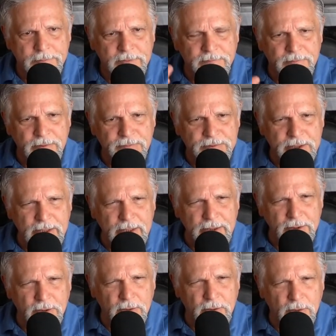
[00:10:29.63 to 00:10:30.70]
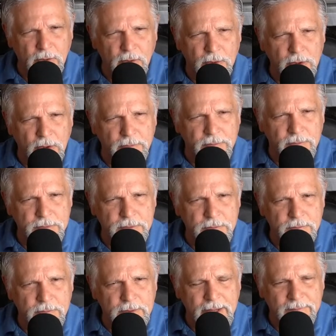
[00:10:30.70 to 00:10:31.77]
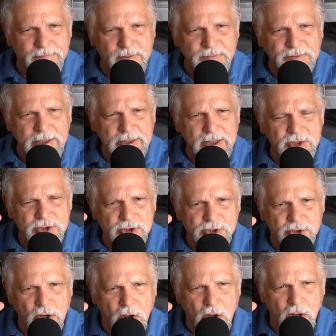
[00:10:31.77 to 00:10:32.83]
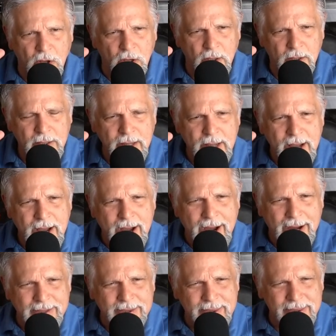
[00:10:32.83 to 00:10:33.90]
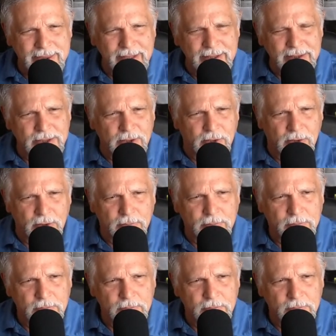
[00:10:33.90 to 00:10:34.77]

15 or no, yeah, 15 inches tall. I think they're